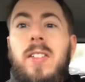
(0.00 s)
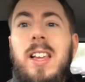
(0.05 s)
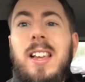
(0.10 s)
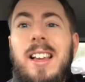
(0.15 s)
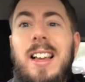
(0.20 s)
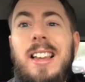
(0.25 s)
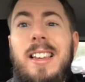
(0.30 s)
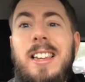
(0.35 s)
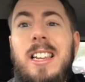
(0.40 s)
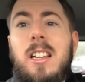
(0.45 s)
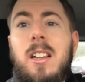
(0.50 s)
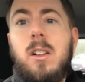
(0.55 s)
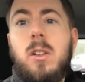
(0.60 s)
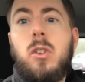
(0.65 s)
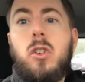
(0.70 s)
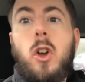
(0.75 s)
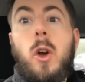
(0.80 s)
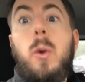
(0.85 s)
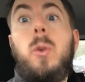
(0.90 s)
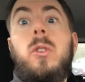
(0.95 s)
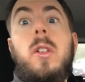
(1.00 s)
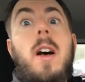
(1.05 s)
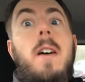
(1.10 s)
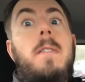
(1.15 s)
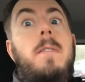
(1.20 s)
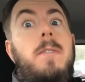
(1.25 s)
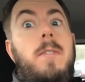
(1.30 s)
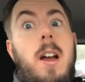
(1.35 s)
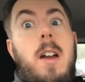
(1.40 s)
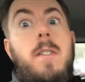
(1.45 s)
think a little goes
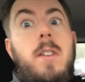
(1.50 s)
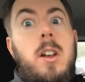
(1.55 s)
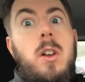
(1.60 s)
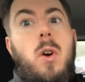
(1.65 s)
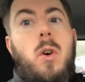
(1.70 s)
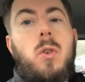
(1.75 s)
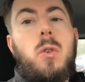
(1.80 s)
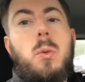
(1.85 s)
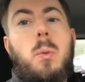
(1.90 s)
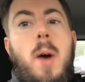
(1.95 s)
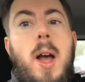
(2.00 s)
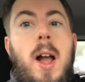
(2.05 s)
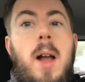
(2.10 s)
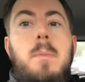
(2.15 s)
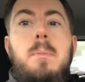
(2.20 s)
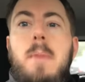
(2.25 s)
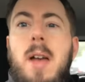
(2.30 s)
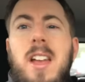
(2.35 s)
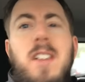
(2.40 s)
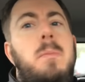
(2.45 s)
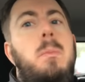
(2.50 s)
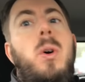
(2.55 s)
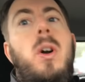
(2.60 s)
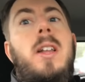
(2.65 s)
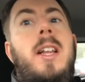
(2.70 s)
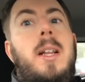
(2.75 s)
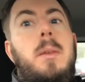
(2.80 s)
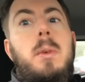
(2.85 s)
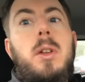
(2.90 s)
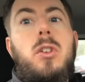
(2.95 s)
a very long way. I may have put
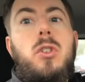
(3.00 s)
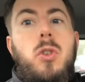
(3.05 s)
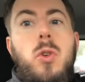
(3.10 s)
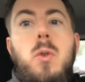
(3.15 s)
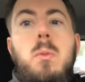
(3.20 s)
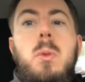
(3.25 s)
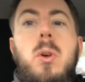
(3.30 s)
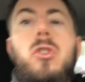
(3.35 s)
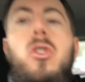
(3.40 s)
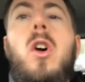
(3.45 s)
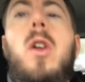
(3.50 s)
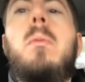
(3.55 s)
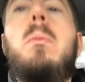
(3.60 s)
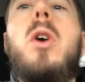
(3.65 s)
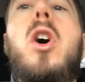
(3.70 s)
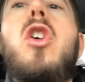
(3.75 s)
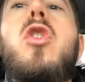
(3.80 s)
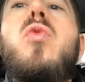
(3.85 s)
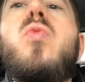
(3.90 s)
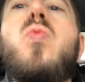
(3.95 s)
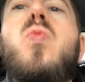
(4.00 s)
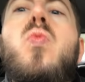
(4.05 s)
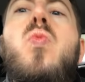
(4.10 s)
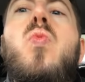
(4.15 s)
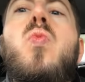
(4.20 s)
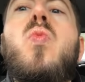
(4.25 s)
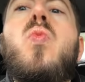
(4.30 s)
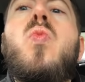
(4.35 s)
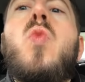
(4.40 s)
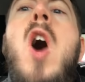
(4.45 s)
a little bit too much on, but
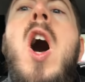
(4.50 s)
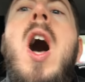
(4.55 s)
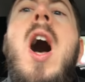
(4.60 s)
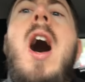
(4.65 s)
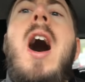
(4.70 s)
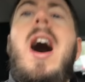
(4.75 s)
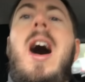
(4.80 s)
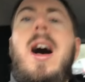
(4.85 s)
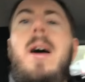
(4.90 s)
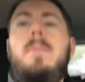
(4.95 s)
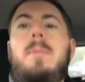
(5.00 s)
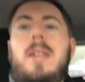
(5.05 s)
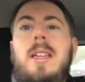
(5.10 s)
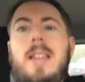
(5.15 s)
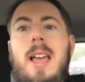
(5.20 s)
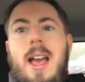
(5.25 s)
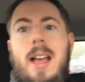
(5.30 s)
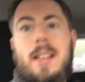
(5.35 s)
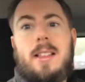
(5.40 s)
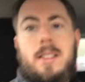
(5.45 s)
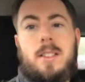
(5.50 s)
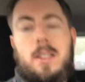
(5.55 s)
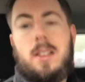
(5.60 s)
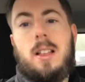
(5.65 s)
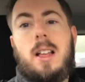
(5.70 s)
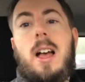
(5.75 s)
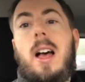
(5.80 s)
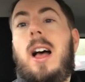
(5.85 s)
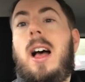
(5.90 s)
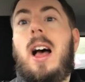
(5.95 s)
yes,
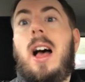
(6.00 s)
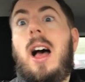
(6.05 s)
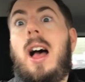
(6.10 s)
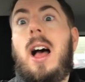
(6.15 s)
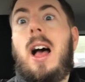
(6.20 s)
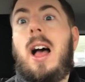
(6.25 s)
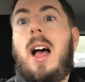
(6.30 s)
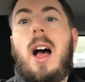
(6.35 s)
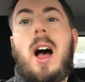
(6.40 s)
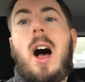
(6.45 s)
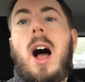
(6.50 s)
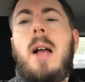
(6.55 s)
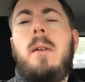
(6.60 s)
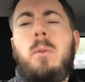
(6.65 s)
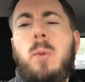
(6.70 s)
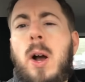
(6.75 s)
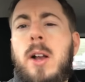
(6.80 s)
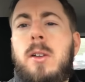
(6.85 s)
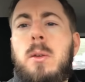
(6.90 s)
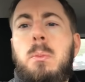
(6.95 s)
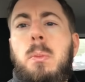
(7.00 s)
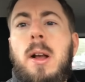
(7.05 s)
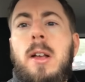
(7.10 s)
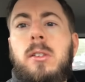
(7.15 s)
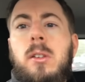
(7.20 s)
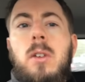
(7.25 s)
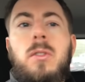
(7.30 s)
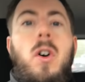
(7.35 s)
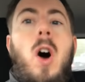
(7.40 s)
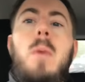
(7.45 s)
I'm quite
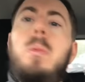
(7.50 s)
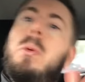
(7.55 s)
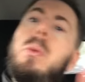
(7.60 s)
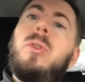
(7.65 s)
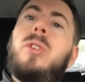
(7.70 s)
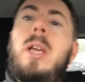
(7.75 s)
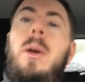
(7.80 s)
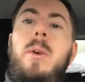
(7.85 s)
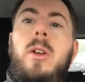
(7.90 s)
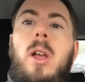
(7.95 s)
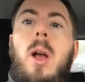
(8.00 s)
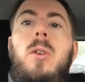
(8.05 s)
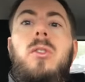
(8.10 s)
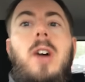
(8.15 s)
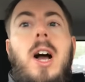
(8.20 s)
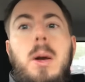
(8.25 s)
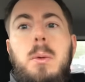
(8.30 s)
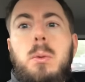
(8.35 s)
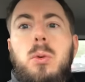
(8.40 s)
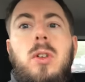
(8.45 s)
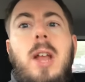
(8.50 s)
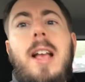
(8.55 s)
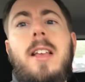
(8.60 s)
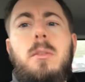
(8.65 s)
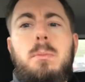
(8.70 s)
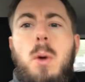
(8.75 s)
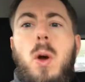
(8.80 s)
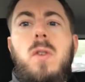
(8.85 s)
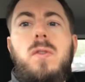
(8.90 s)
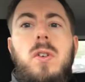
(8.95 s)
impressed so far, but we'll see how it goes. I will
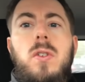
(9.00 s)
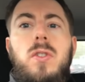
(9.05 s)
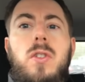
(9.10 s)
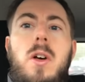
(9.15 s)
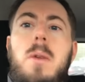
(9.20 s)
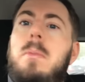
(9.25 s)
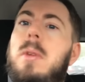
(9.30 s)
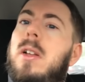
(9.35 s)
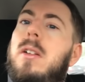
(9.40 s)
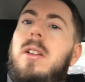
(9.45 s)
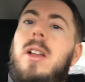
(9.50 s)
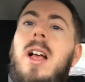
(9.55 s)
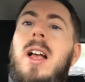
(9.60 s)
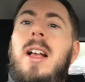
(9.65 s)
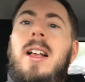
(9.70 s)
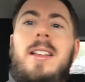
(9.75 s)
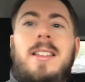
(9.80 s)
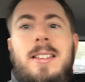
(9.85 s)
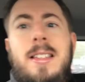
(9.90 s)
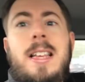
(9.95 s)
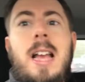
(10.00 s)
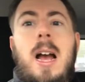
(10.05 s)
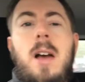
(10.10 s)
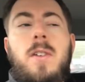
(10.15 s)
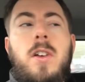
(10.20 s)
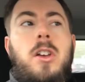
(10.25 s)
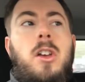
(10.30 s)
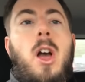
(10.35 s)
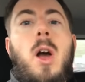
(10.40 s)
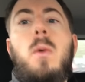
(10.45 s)
test both of them and see how
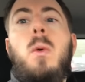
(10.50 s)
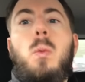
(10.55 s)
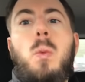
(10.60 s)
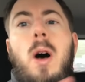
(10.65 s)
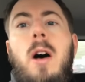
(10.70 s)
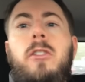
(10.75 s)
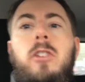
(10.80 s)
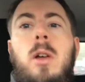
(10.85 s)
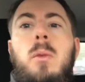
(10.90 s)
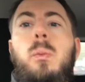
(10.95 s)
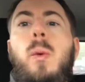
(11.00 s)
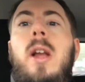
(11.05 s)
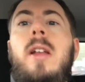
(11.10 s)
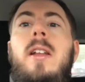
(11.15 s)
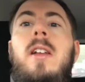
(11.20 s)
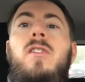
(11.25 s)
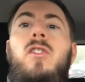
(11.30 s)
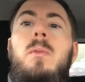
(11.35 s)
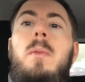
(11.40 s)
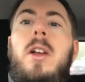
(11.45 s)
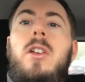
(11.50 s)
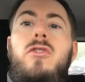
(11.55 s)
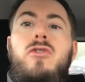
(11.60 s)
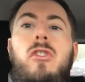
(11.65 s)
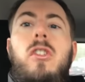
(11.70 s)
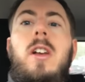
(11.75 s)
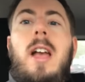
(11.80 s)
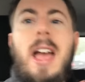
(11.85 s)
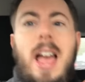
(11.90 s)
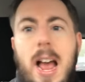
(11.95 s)
they go whilst I'm waiting for my
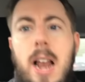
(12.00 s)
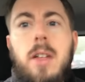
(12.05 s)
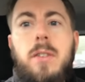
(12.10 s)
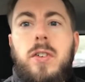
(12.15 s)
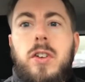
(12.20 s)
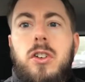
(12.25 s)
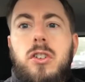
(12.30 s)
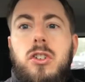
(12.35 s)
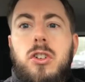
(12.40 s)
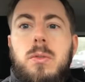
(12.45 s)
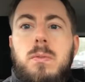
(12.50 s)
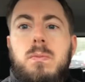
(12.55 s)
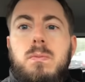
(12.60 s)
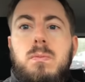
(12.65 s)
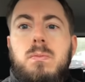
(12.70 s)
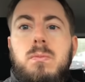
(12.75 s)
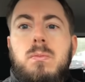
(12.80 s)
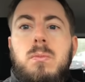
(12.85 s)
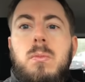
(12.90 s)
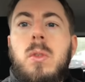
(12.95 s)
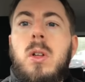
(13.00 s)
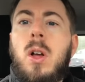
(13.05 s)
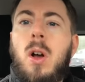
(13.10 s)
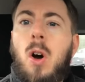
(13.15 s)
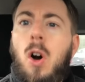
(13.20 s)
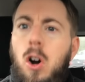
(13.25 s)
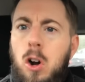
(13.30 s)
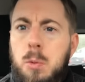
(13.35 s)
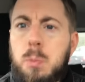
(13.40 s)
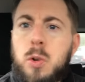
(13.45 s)
drunk elephant.
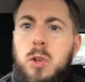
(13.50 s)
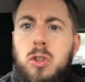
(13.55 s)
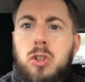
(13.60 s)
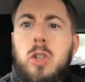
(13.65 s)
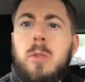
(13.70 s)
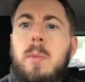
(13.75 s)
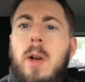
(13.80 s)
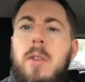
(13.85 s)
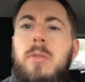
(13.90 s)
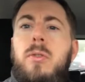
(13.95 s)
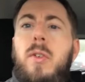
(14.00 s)
Onwards to my